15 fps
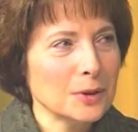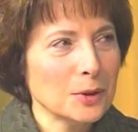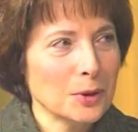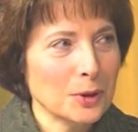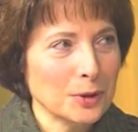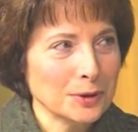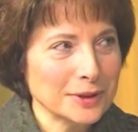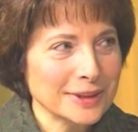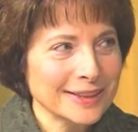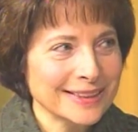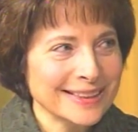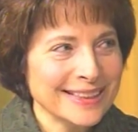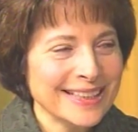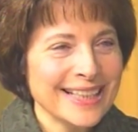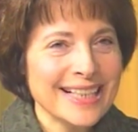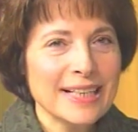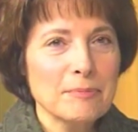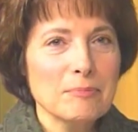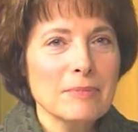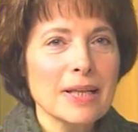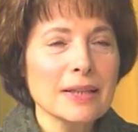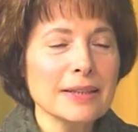hurt,
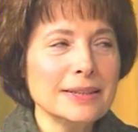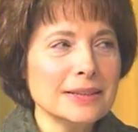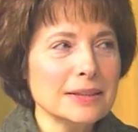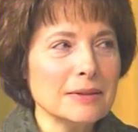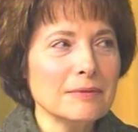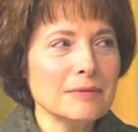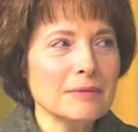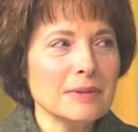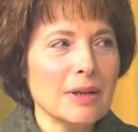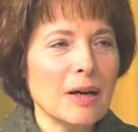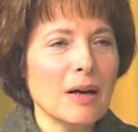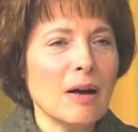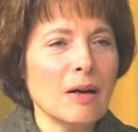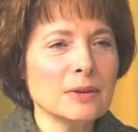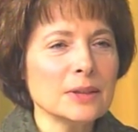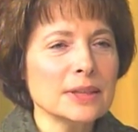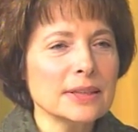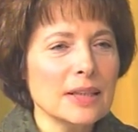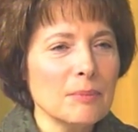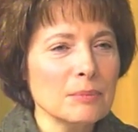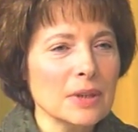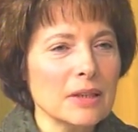at least on
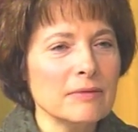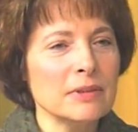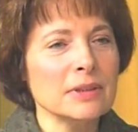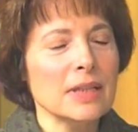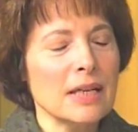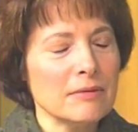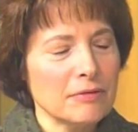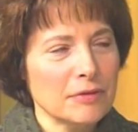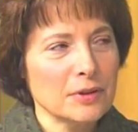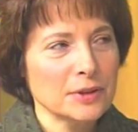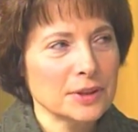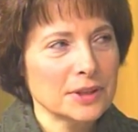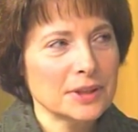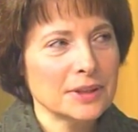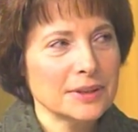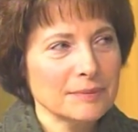some level at first.